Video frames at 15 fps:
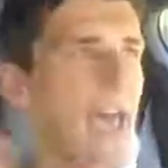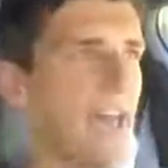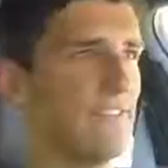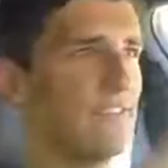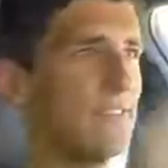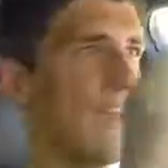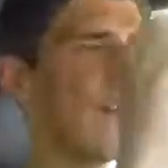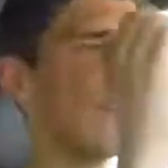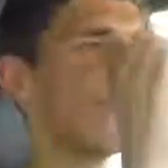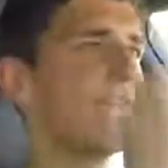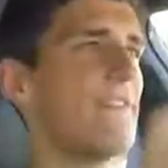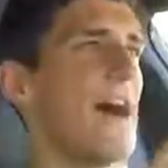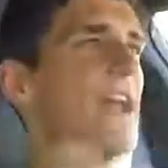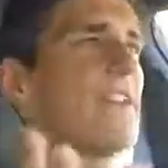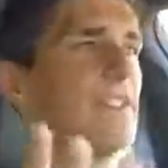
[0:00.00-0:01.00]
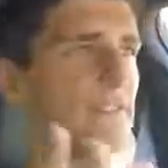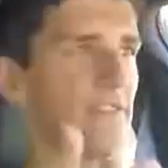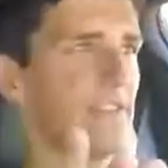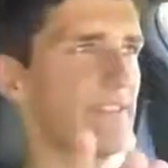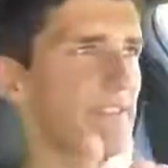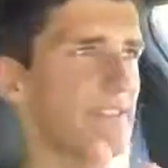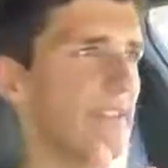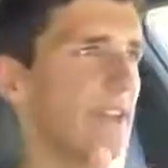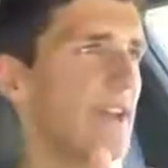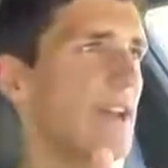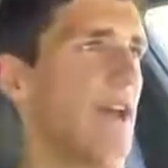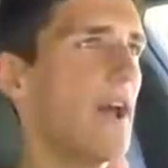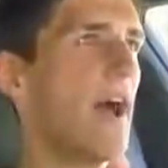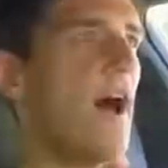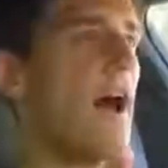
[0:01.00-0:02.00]
that. So now they find your listing.
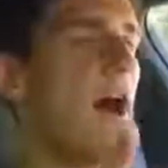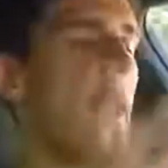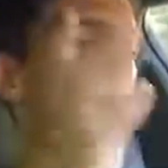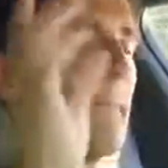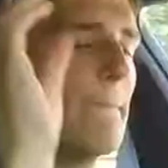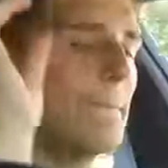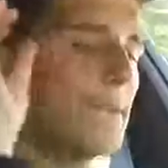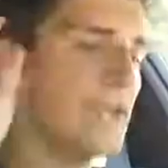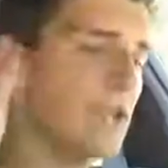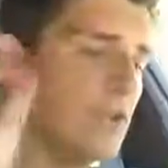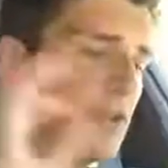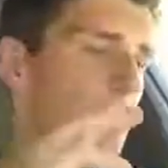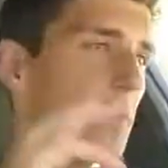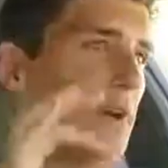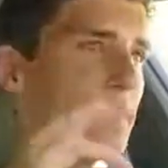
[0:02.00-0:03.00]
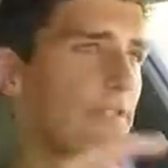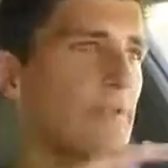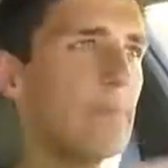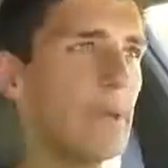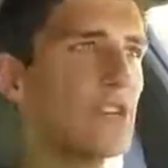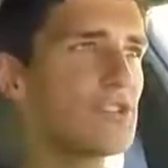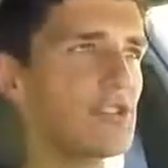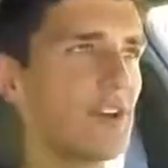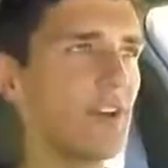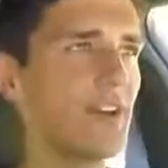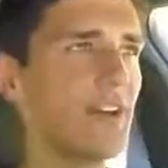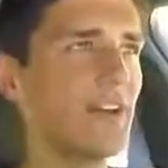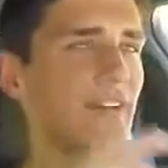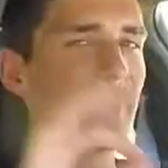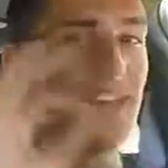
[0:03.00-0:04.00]
You want to make
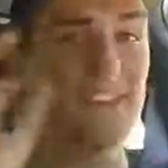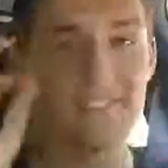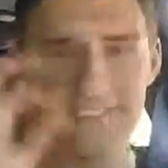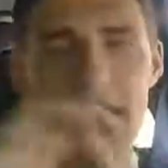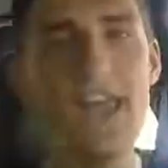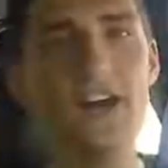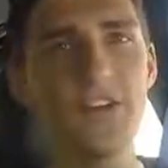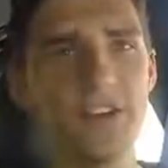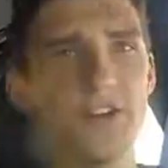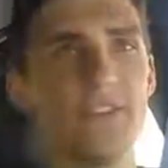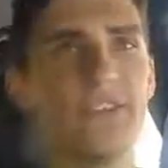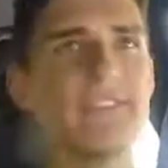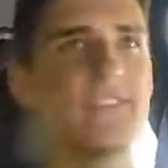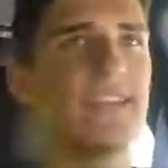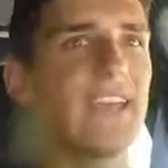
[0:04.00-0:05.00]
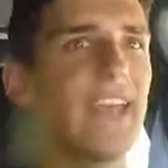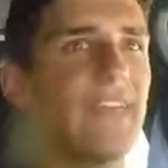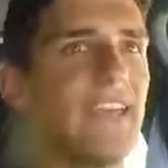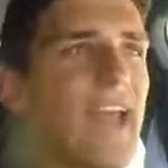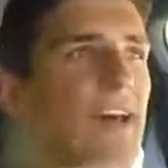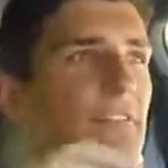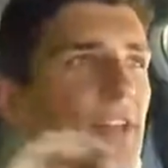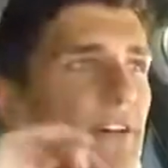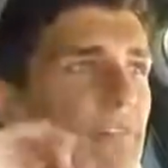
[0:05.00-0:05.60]
sure they stay on your listing and they have